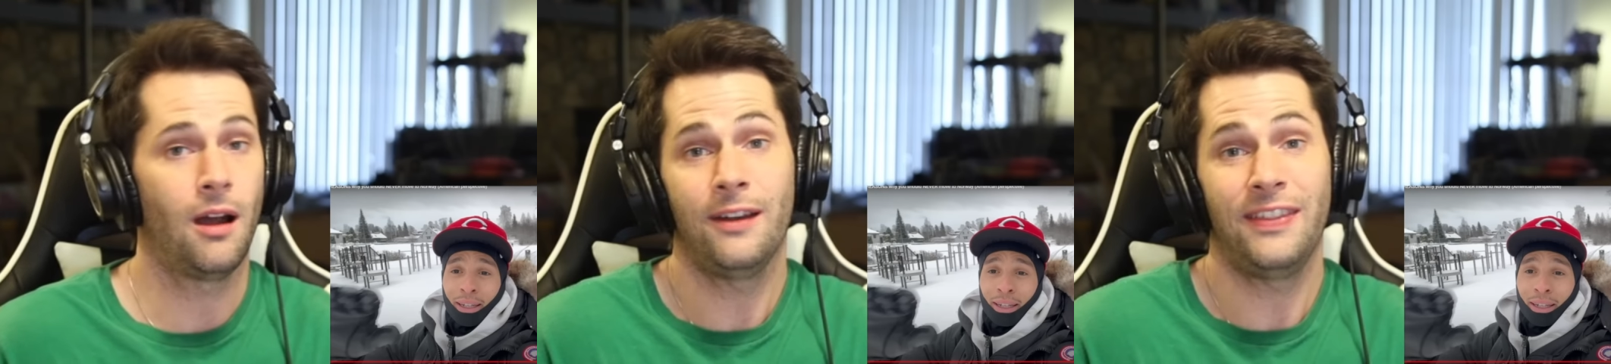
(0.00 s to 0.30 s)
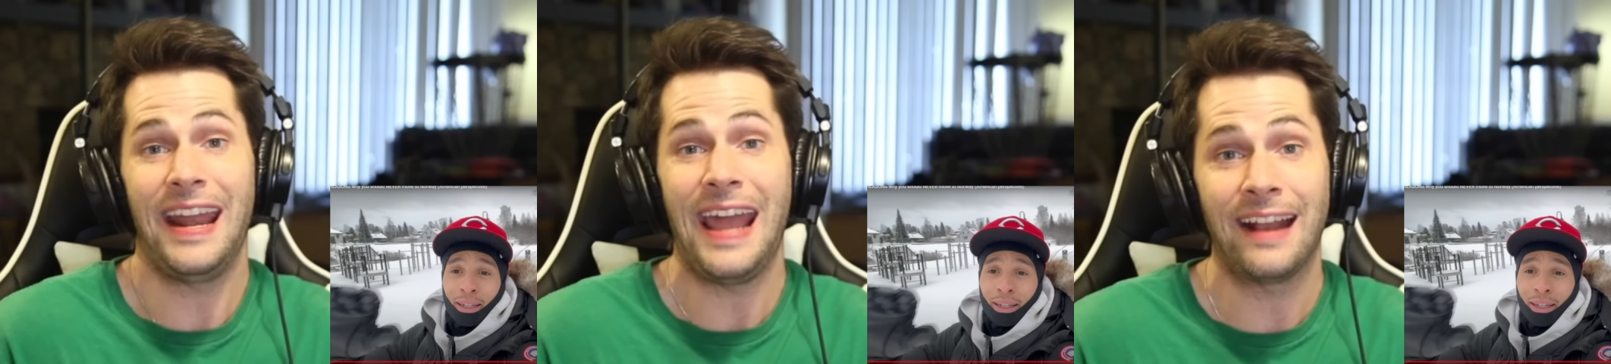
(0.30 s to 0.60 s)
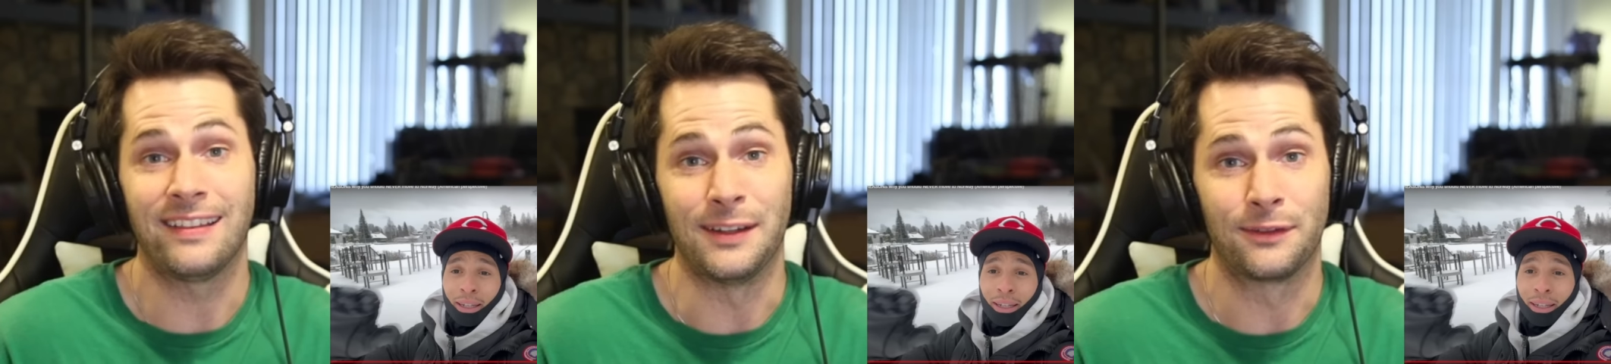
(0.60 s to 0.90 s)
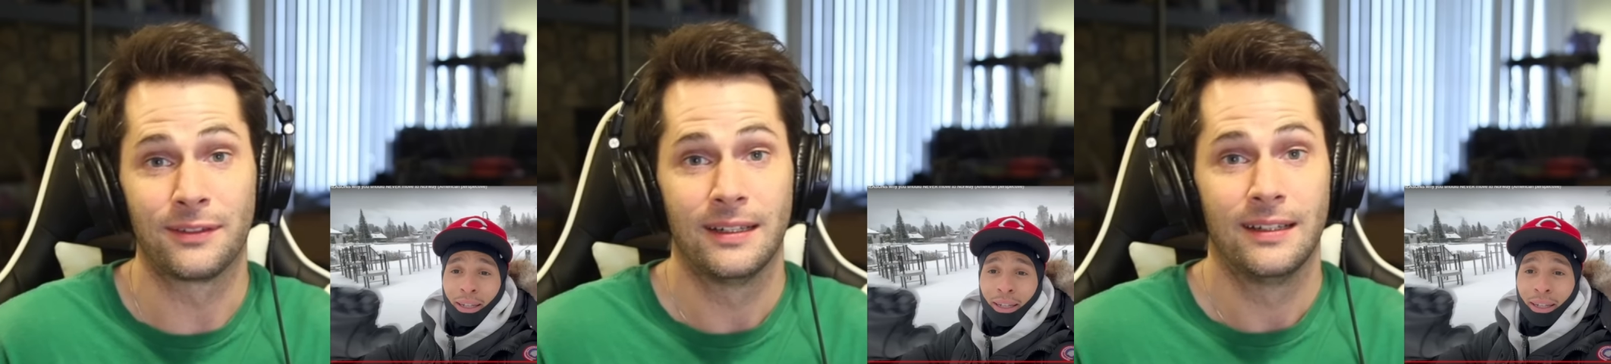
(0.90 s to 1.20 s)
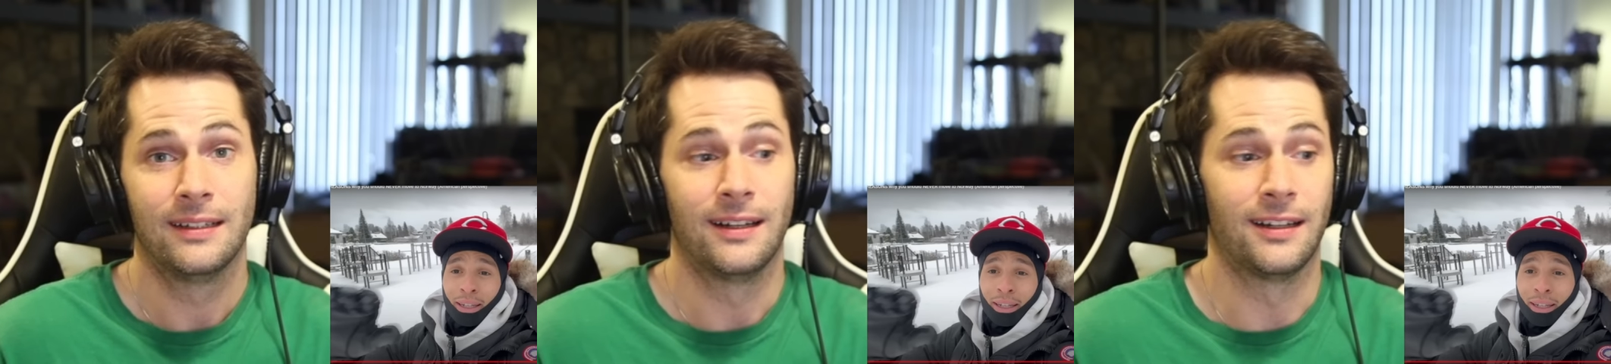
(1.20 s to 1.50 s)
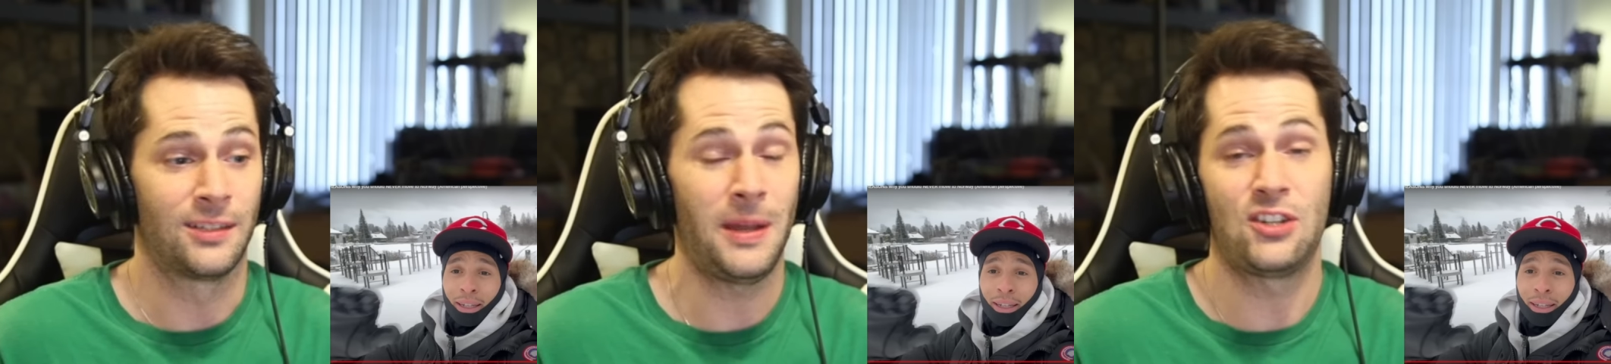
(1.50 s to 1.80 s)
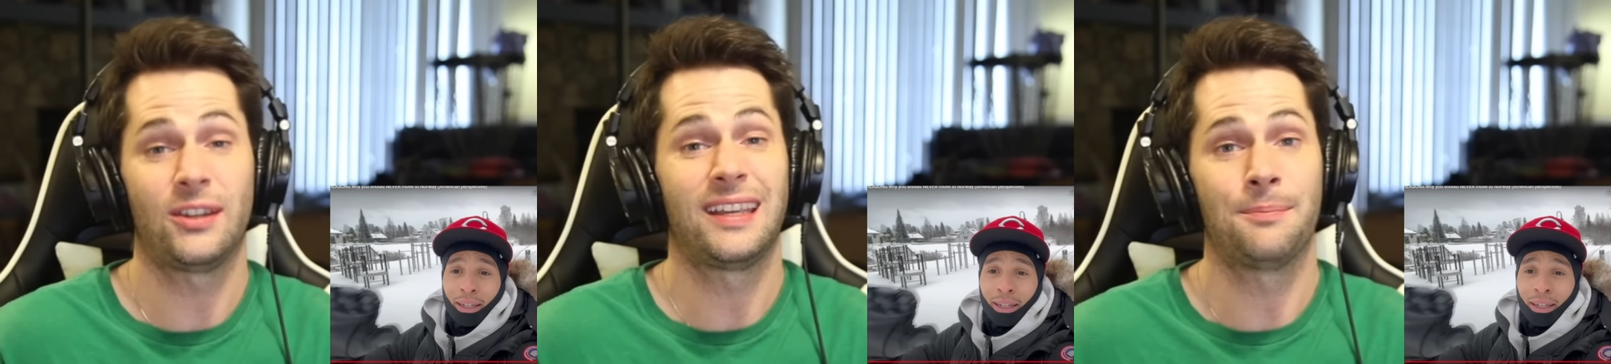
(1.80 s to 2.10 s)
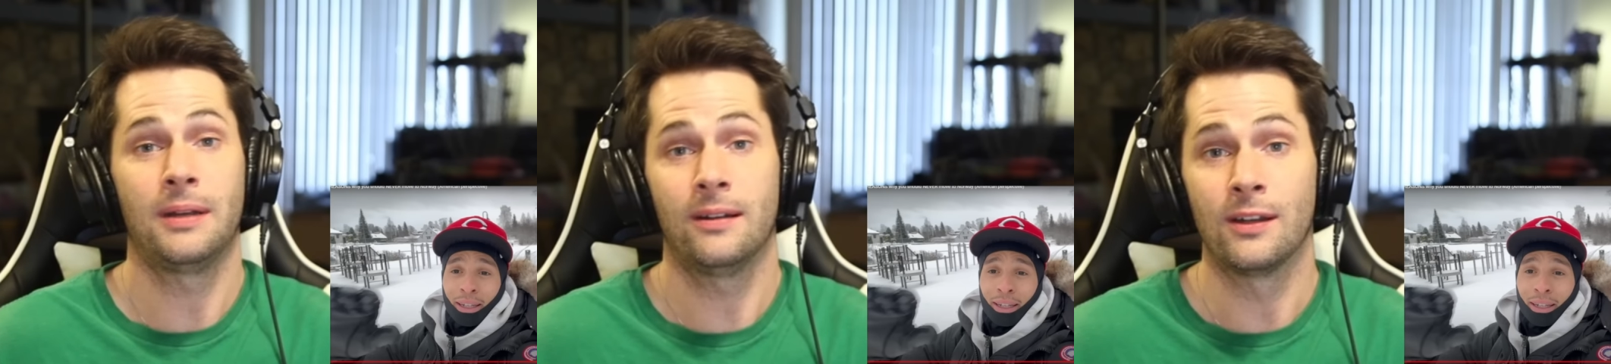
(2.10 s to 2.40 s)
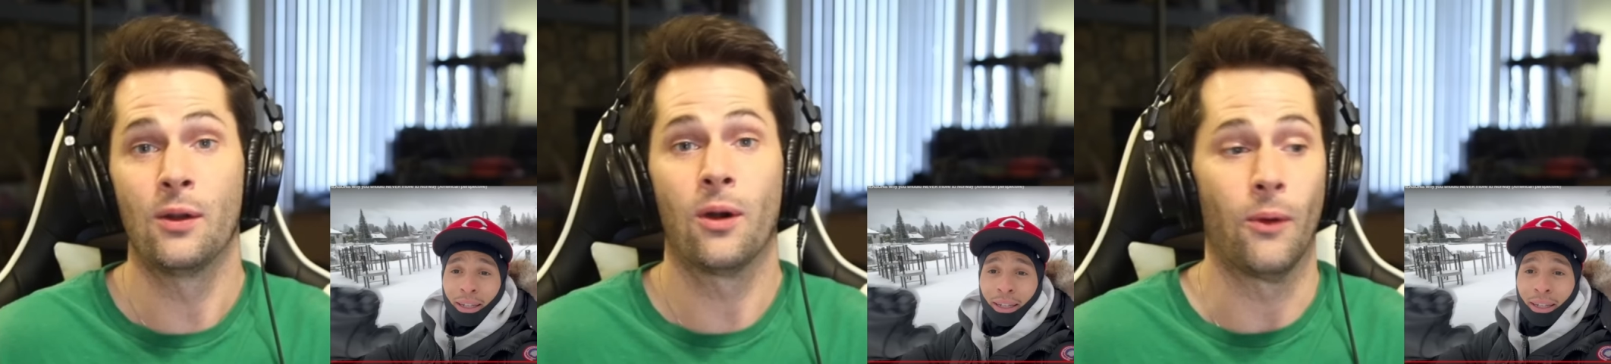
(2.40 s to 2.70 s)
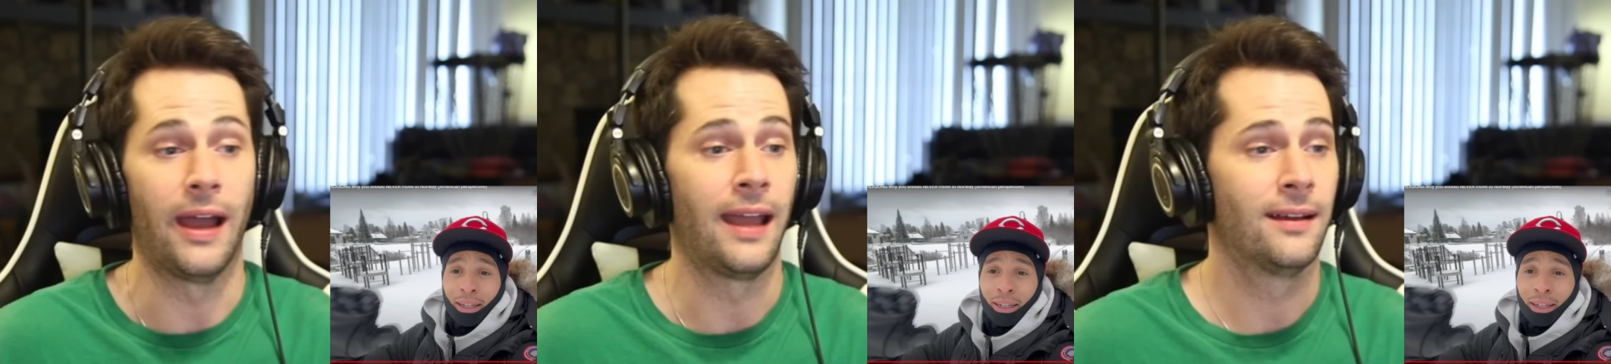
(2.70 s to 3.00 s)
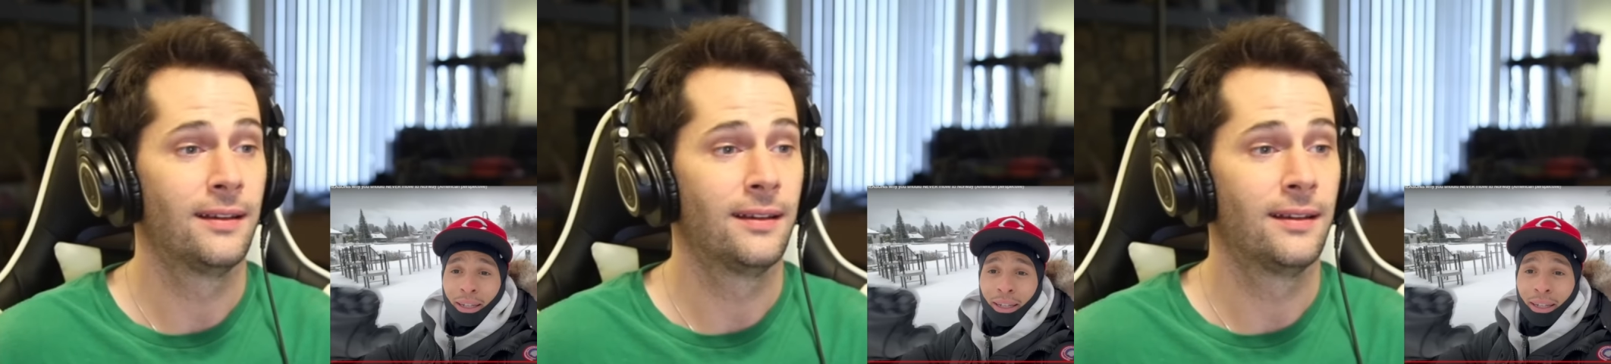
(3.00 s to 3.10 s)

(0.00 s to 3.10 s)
Speaker 1: that active, especially compared to Norway.